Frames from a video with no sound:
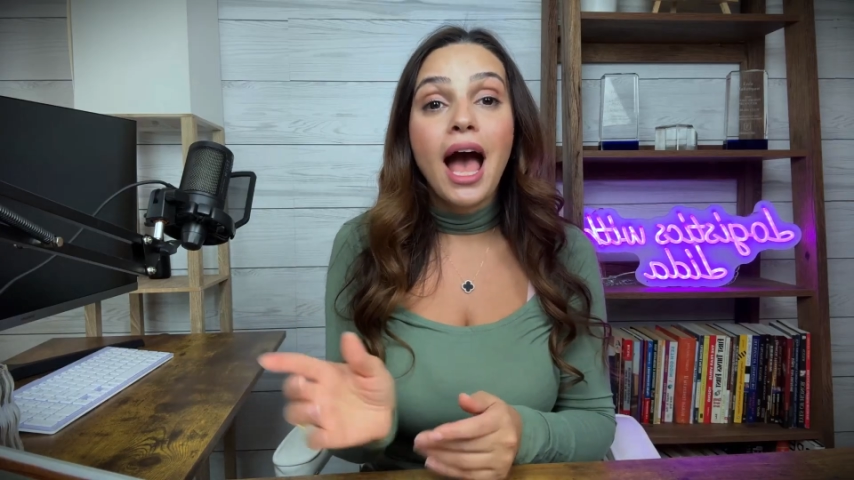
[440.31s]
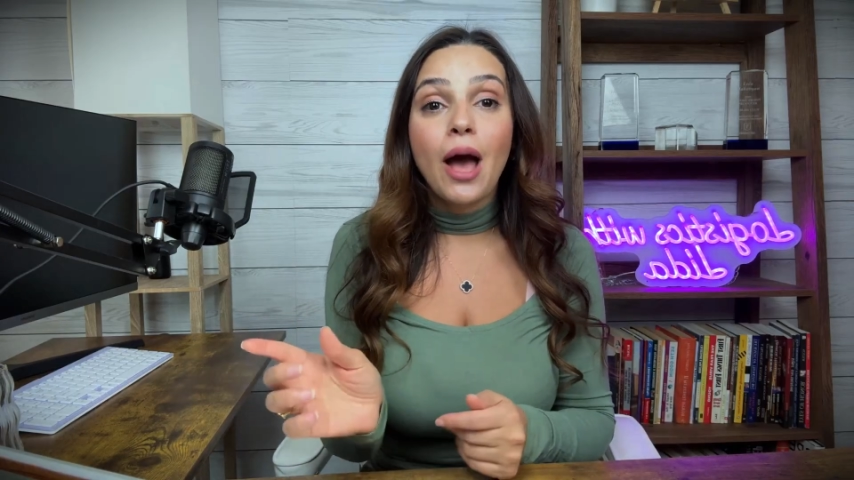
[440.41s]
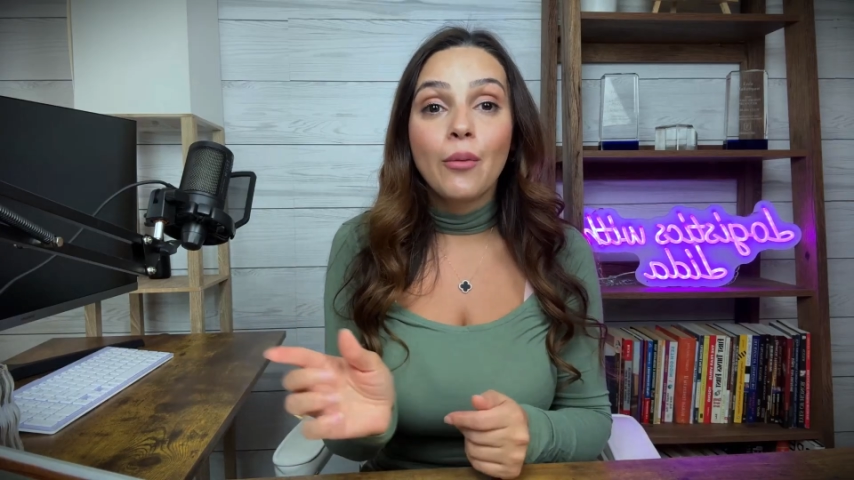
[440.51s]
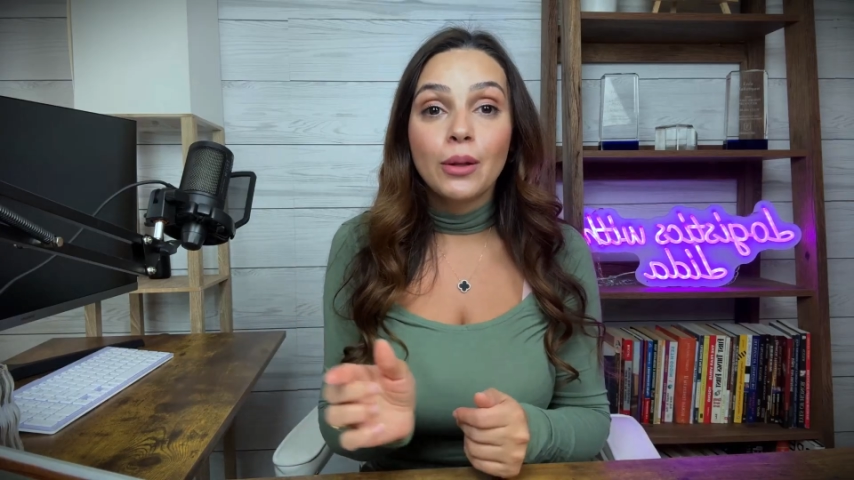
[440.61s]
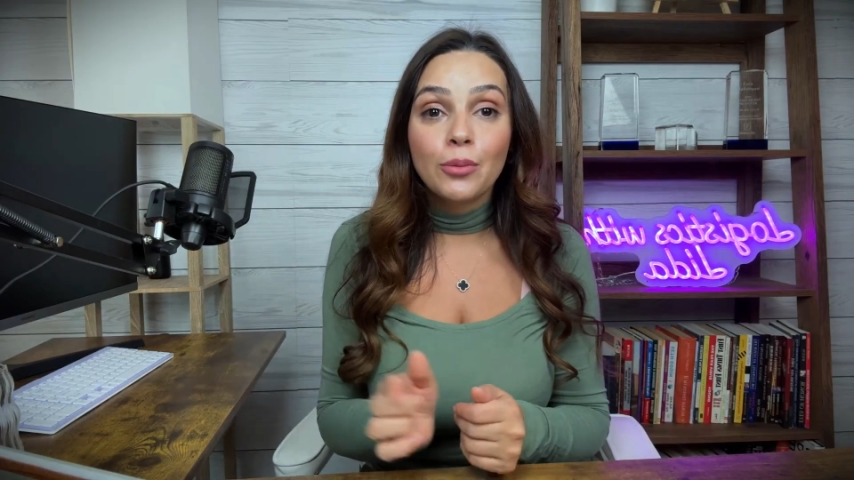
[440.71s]

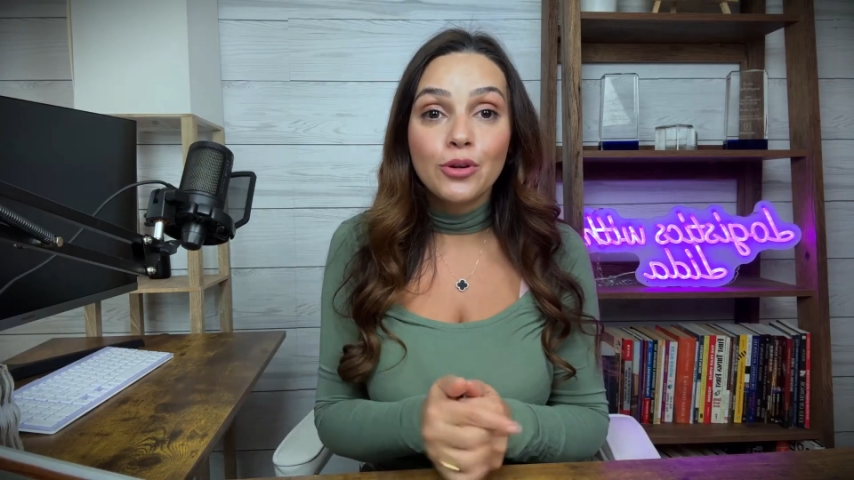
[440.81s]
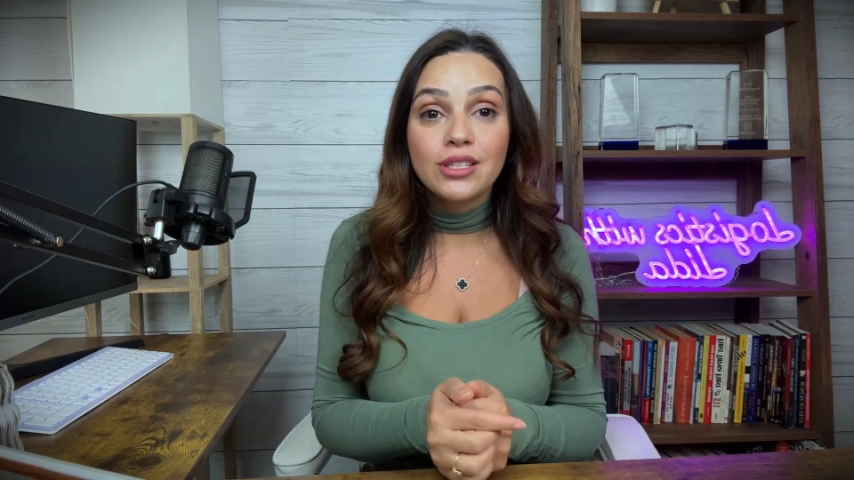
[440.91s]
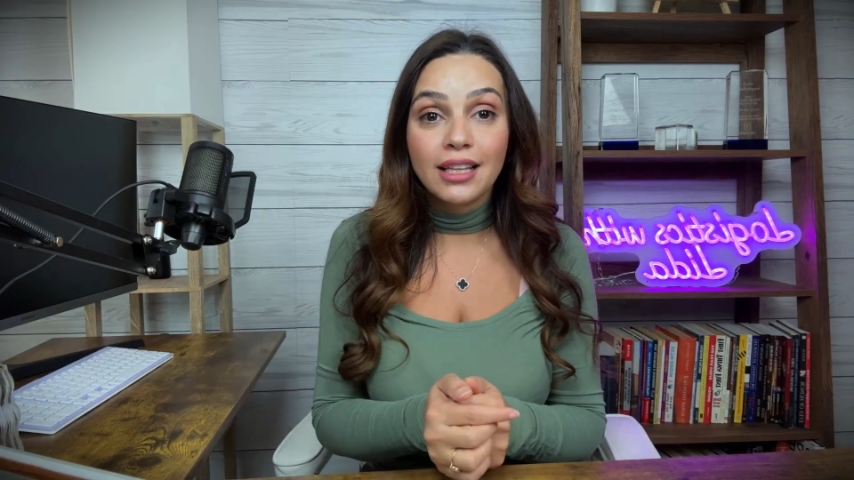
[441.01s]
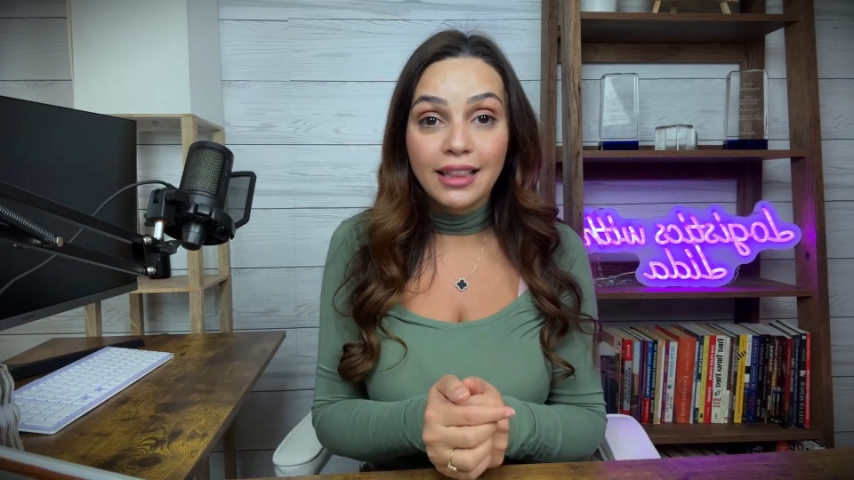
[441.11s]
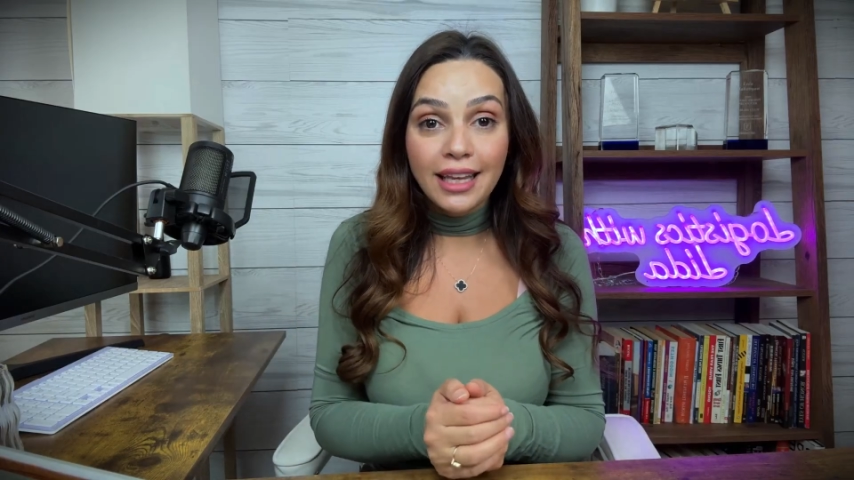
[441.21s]
I will put
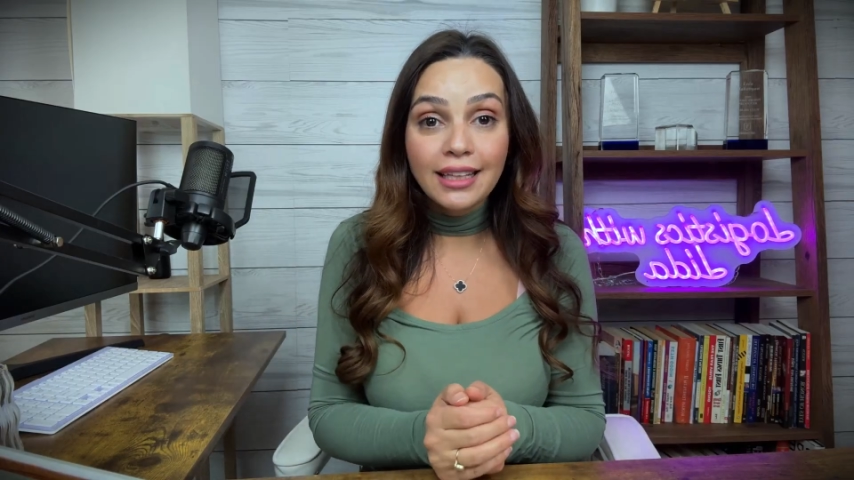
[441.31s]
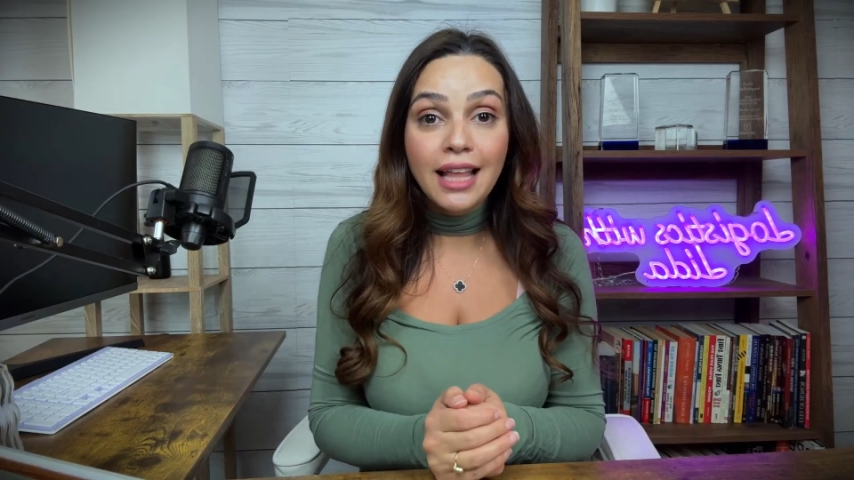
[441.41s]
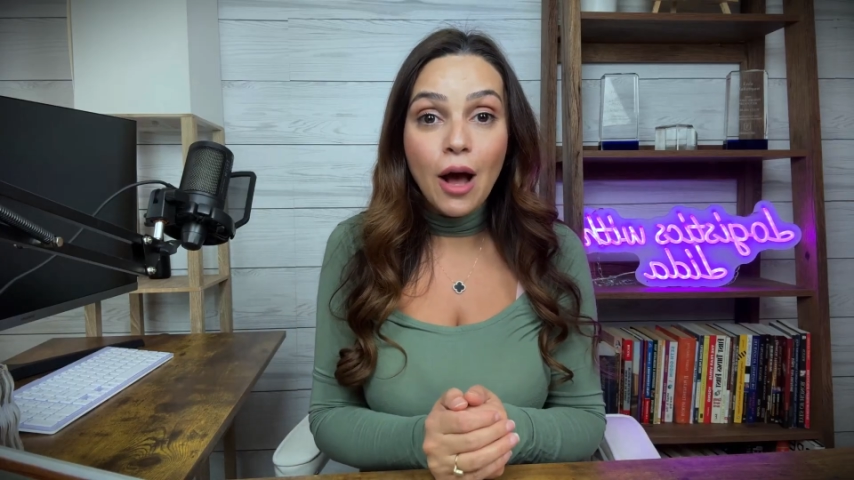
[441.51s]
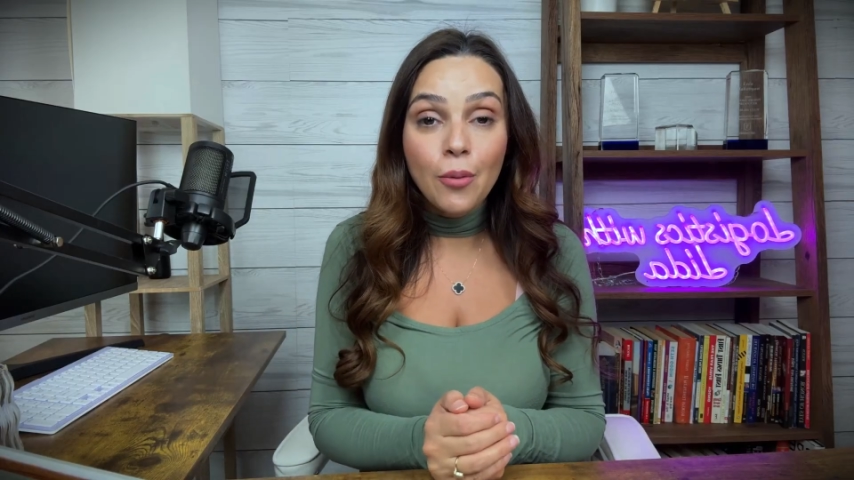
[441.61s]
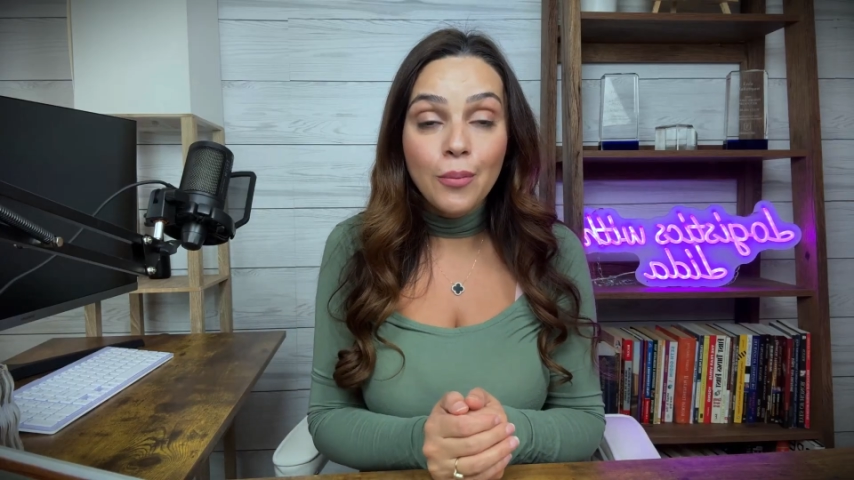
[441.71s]
the link
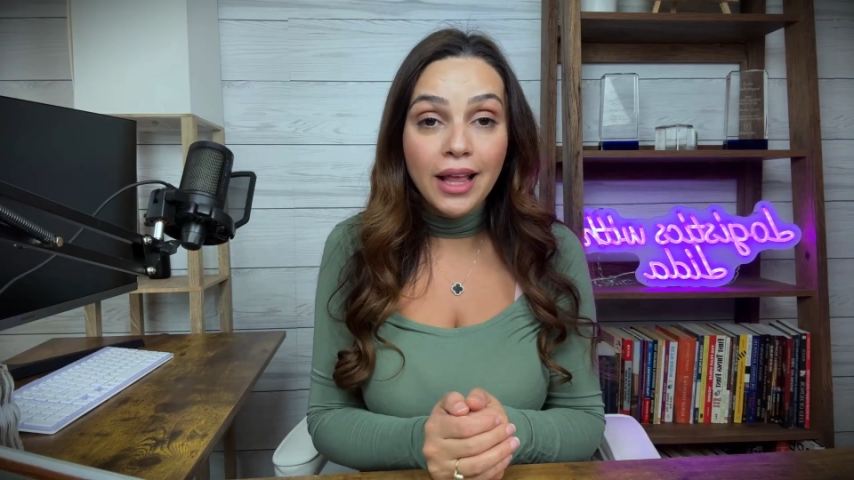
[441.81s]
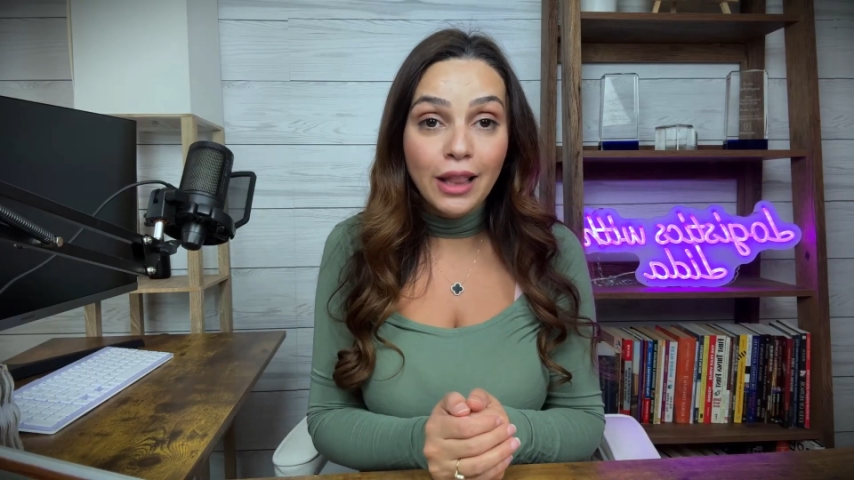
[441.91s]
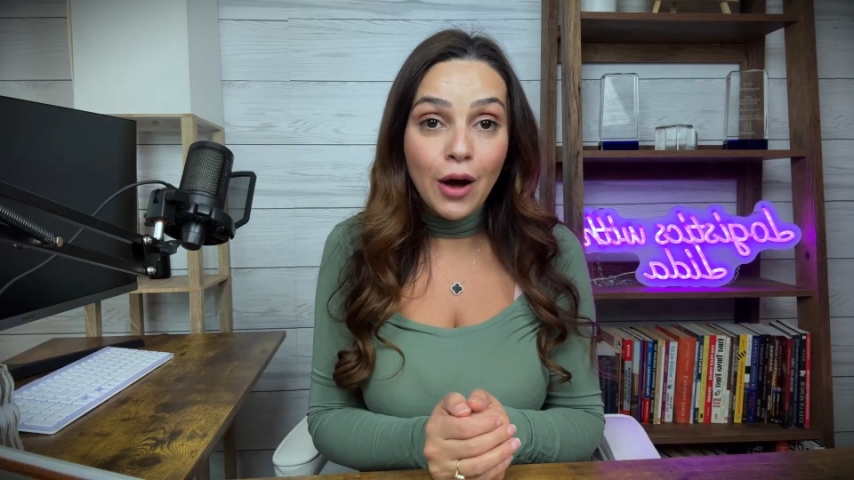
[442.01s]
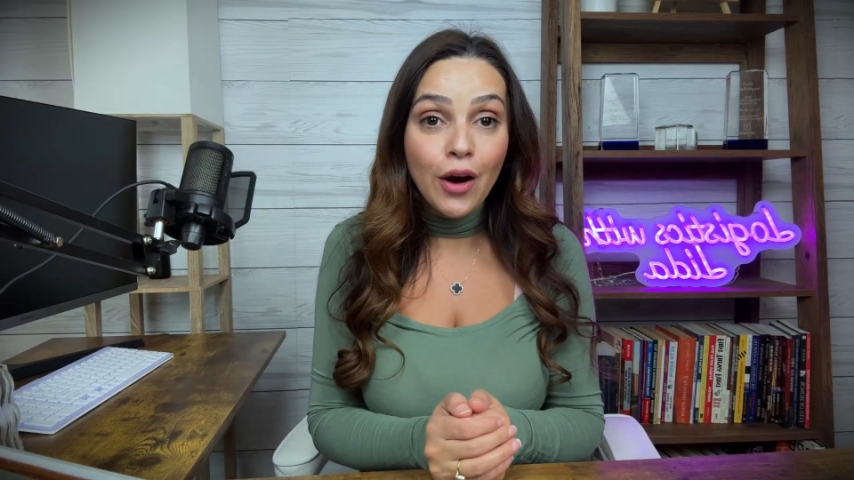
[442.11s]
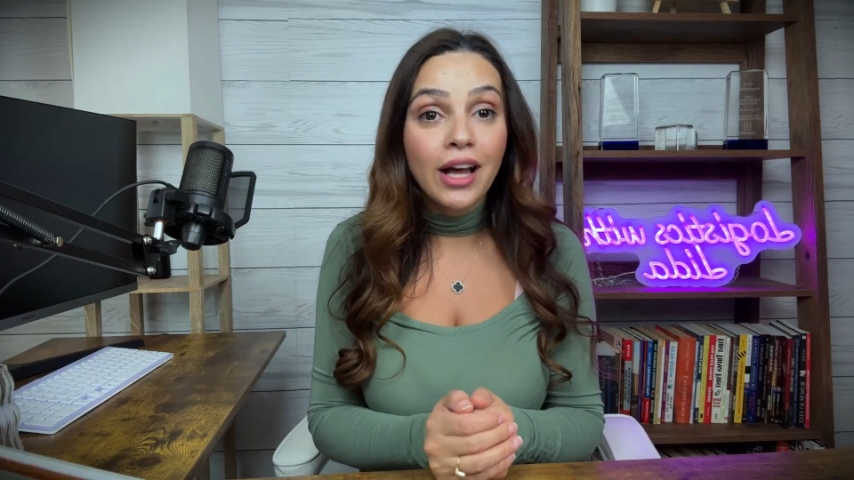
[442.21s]
down
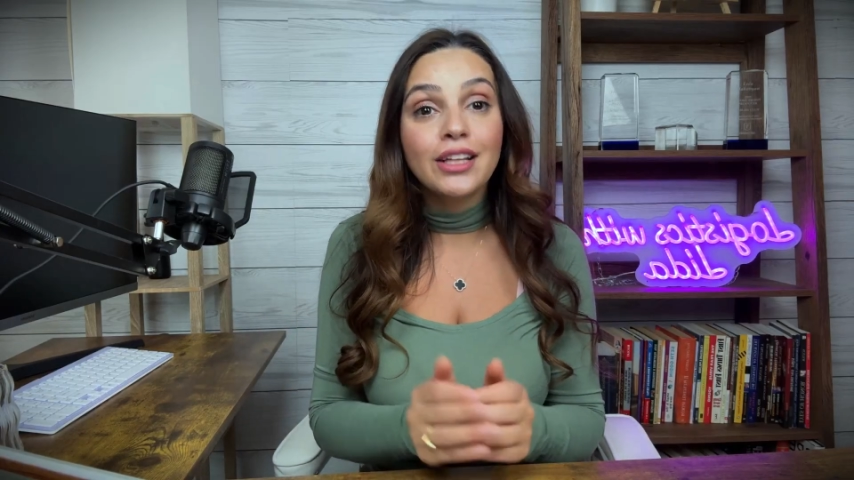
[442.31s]
below